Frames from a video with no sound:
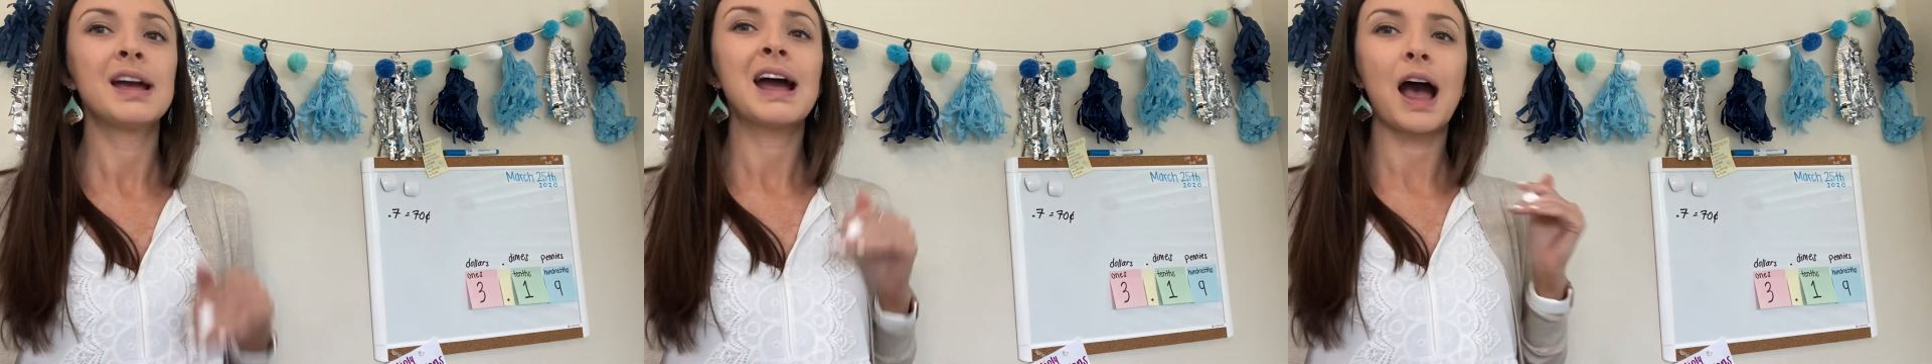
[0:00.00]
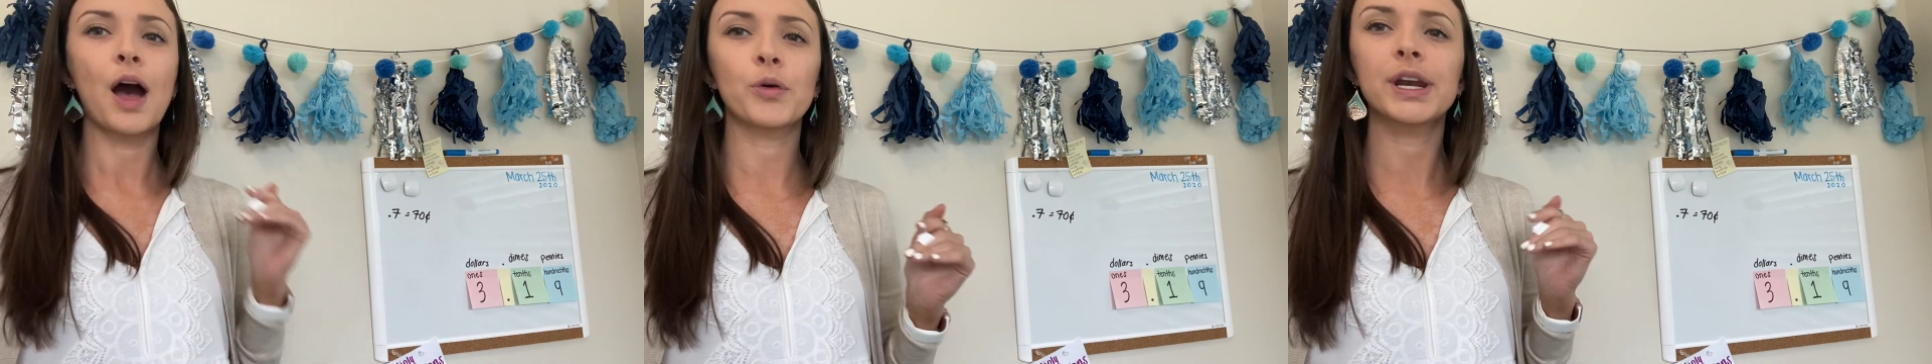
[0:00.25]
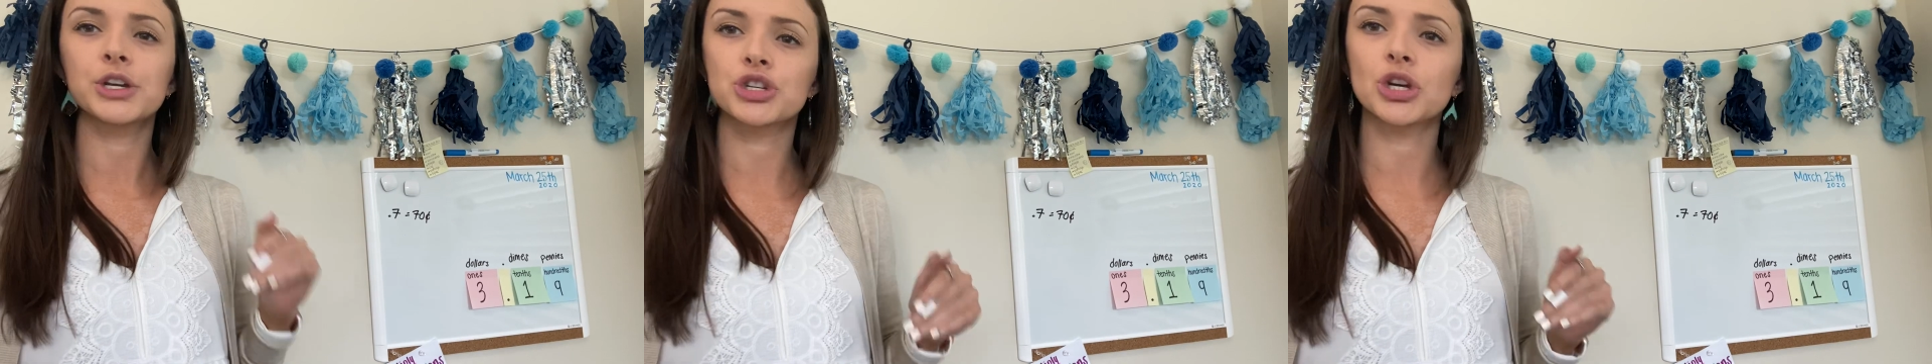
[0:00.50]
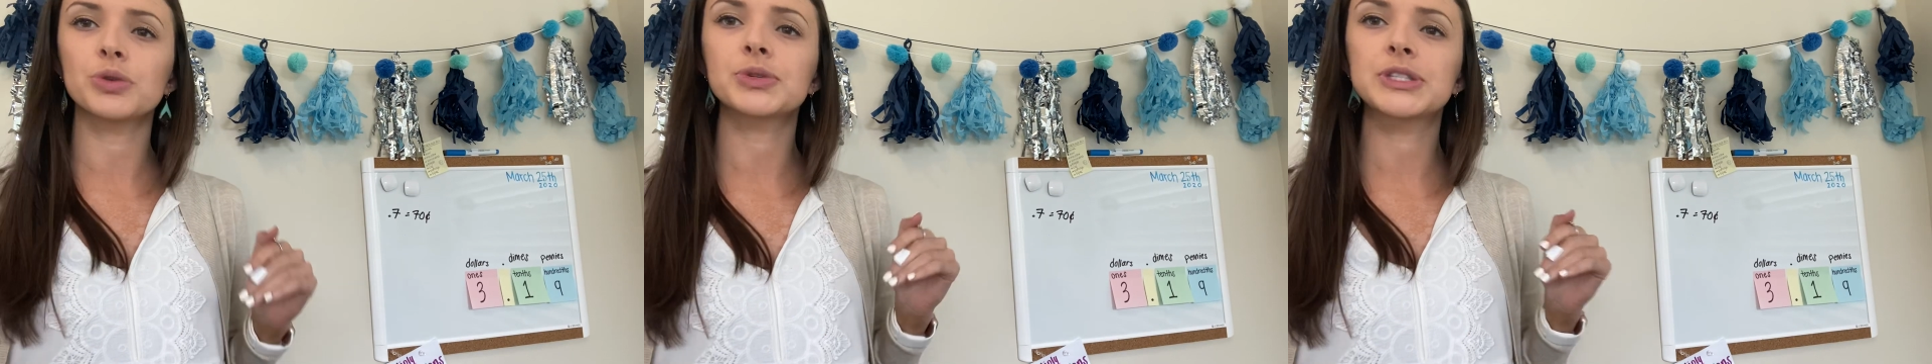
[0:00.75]
how can I
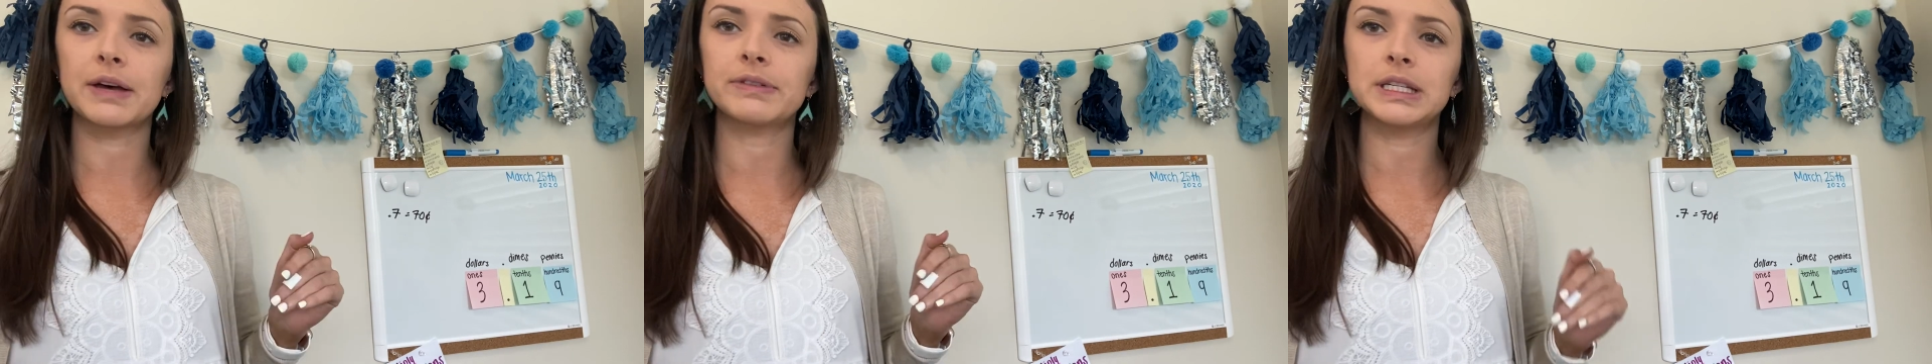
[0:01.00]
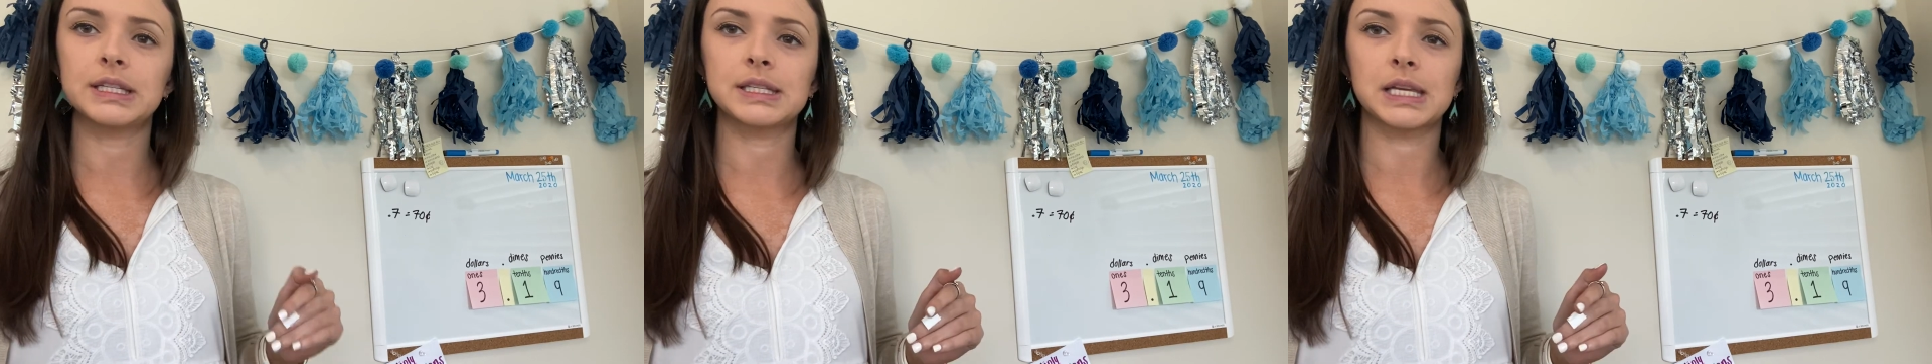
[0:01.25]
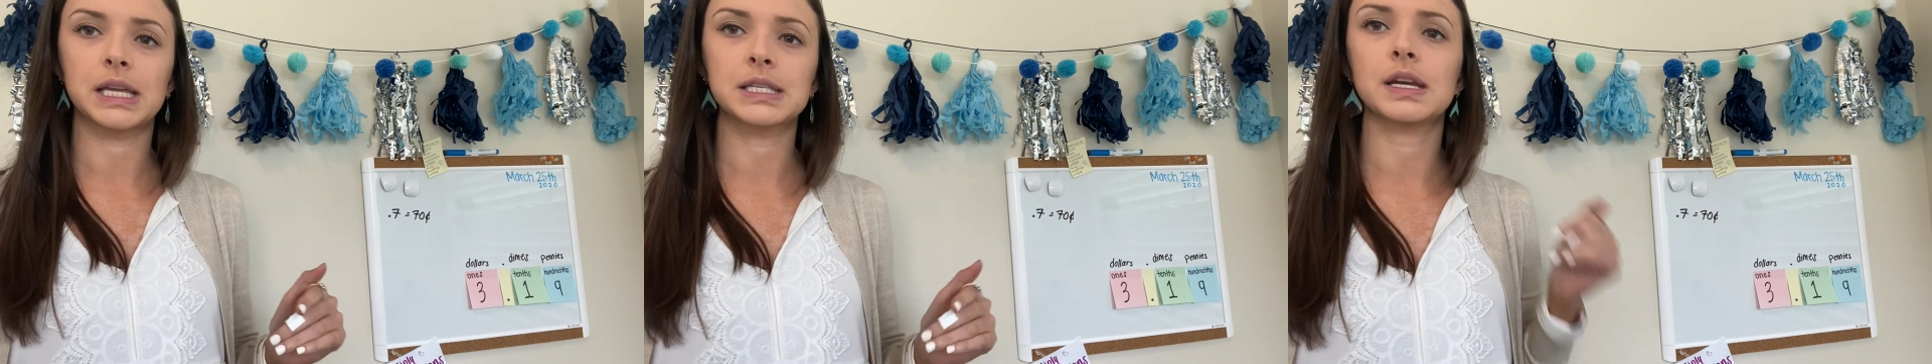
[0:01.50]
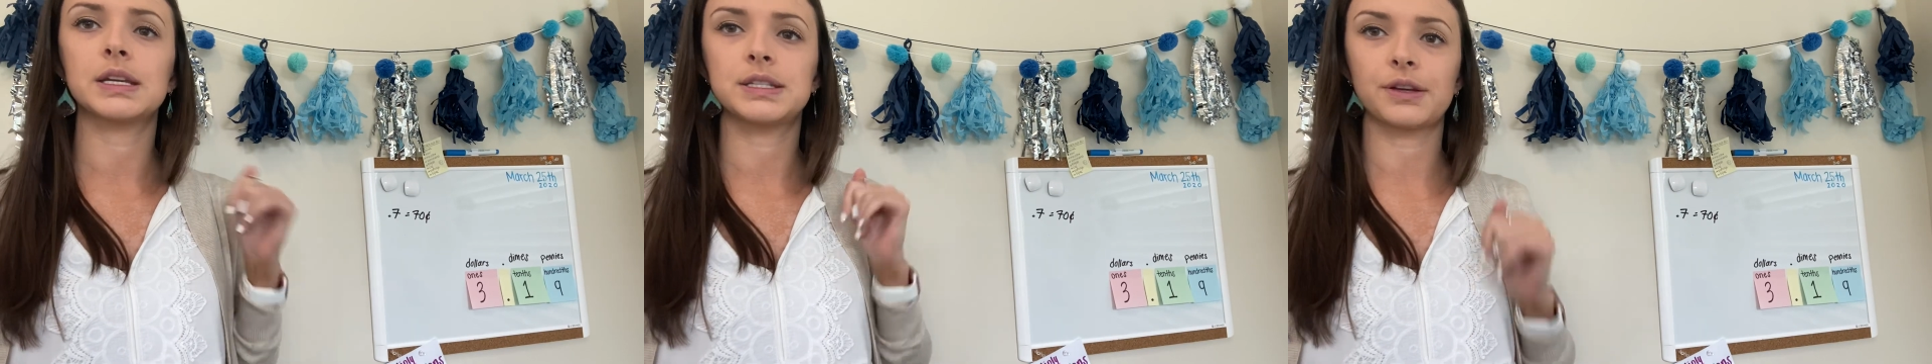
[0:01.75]
show 70 cents
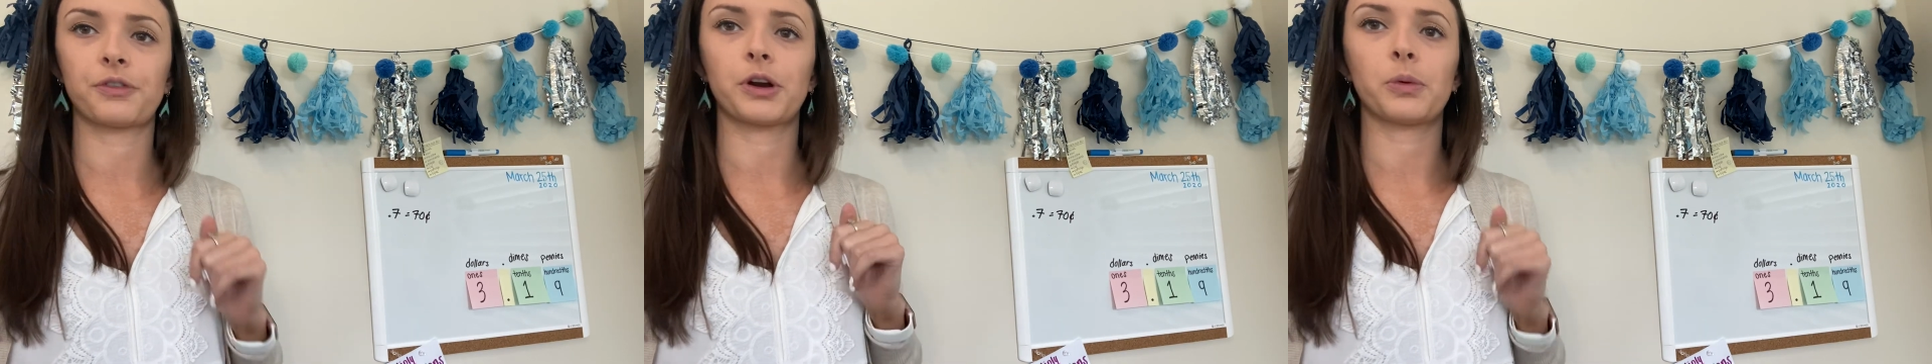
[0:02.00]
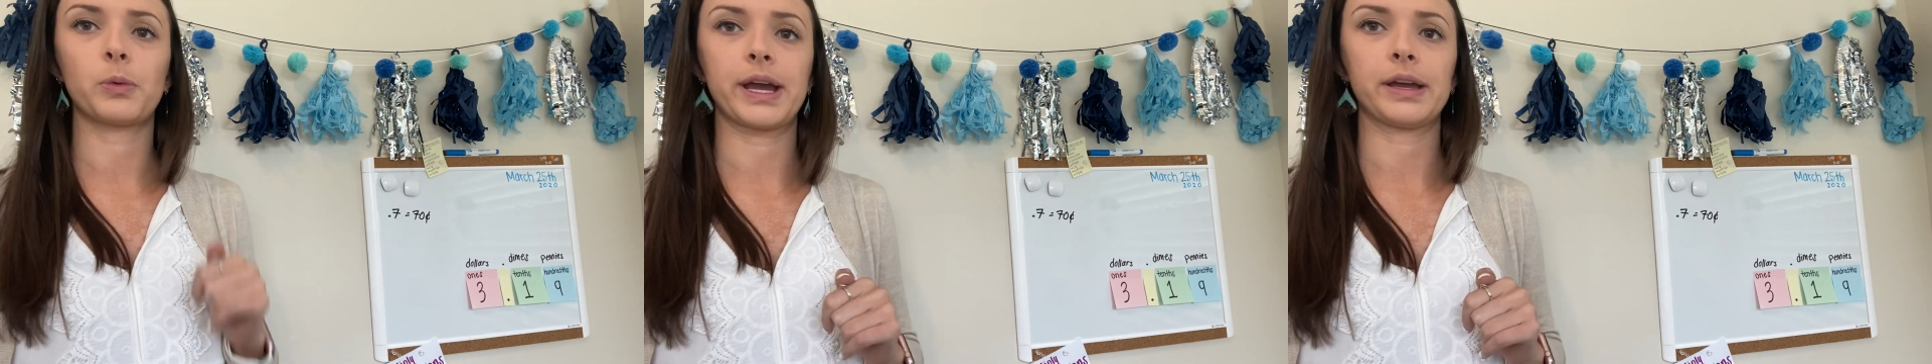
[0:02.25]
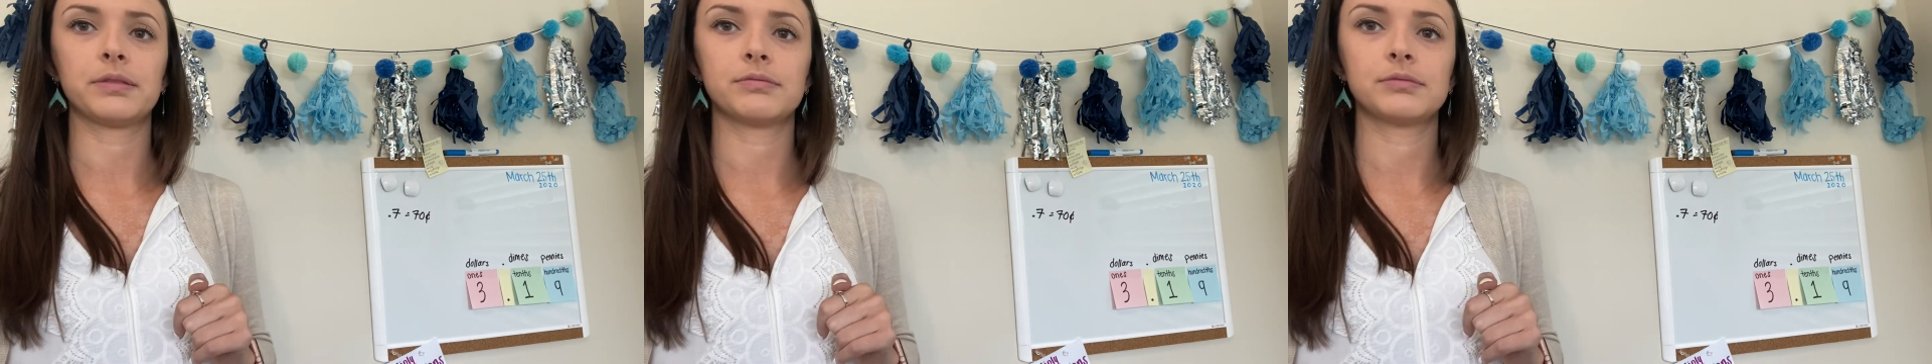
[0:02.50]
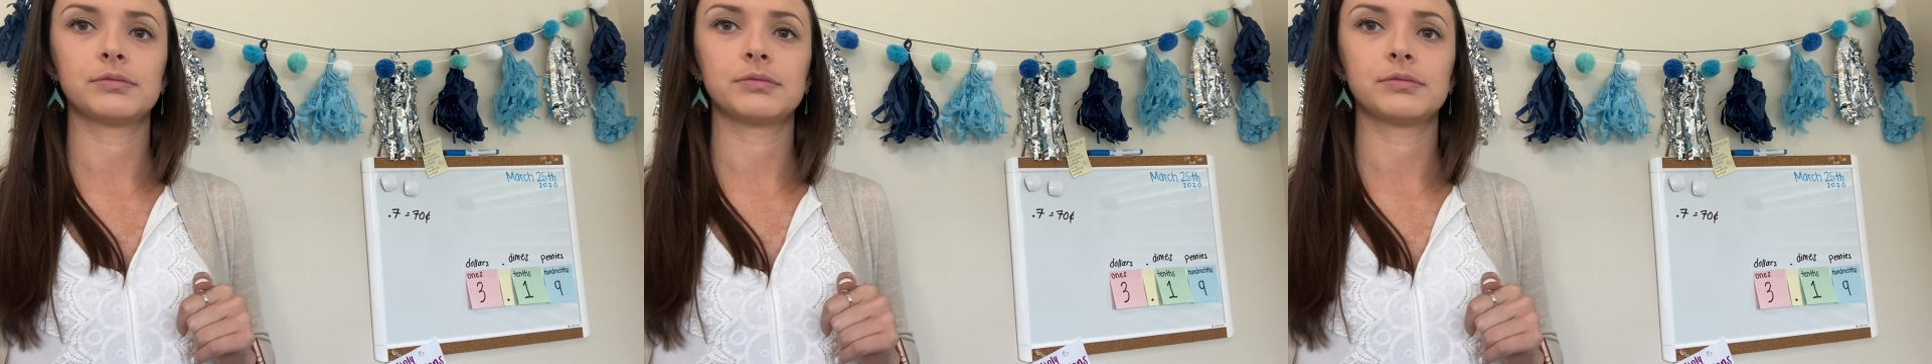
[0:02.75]
in a different way?